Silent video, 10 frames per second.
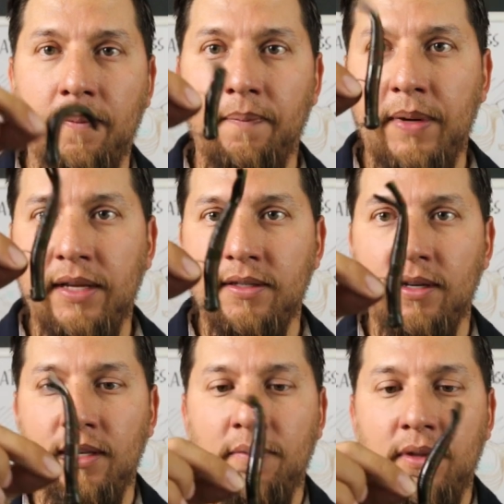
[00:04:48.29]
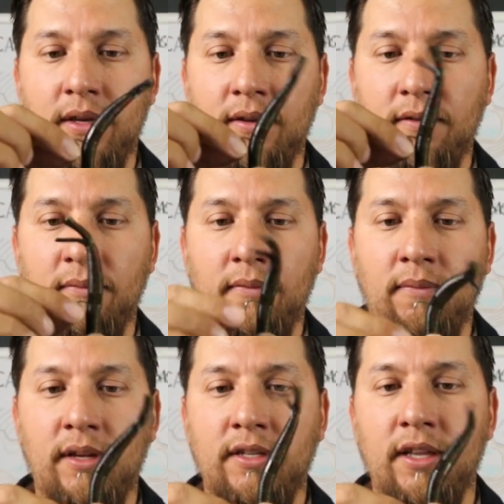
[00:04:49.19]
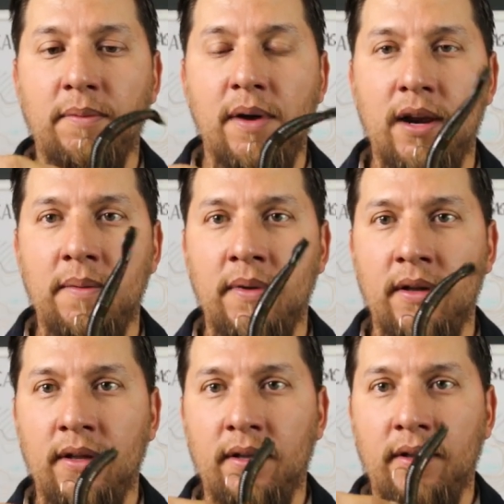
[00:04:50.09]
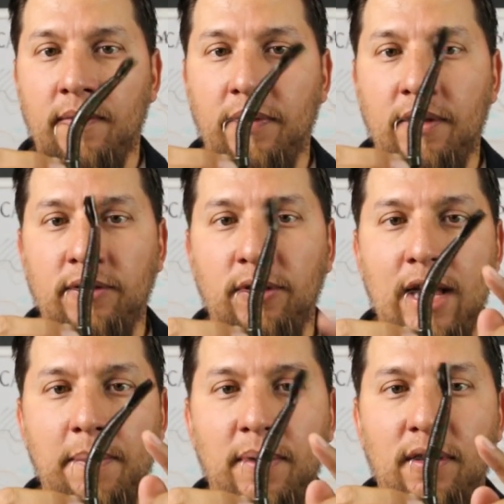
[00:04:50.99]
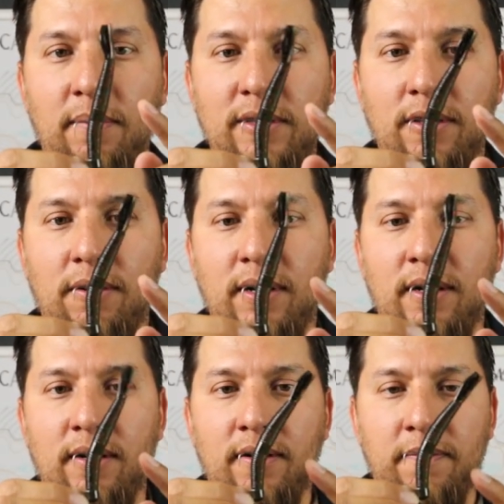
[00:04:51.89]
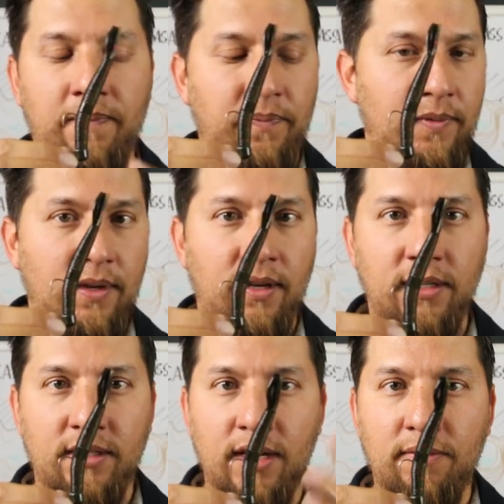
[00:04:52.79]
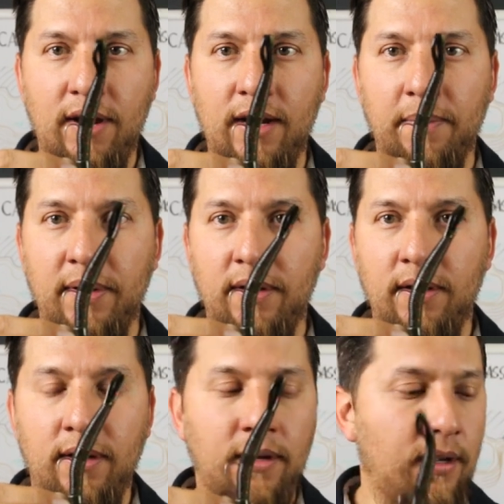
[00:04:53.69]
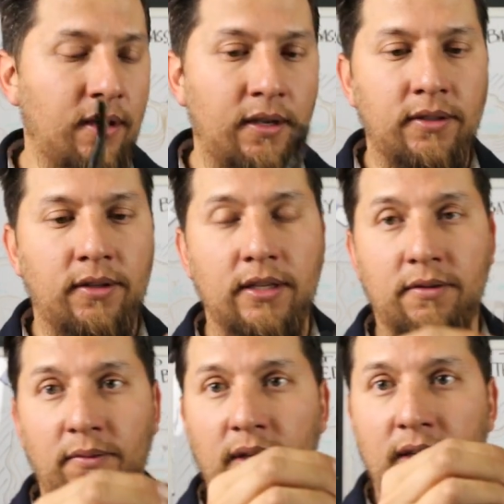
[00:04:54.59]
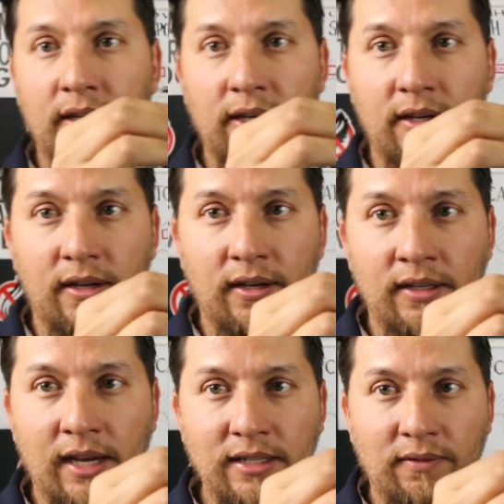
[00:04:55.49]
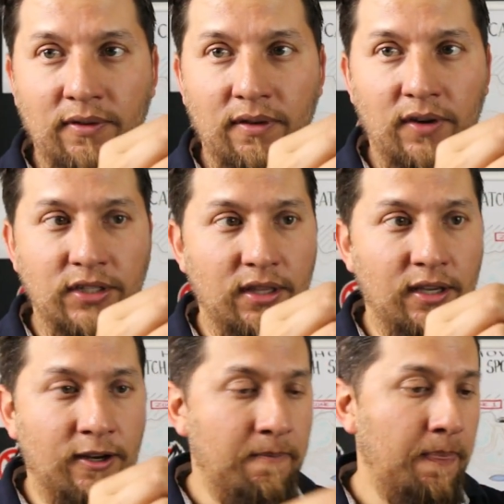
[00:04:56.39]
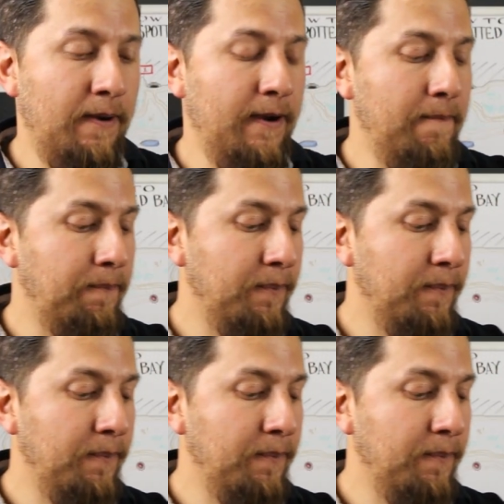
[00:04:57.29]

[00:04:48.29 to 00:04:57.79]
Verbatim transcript: uh, baits. And then when they when they sit on the bottom, they'll do that but a little bit slower because they stick right up. So that's really enticing for the fish, I think. All right.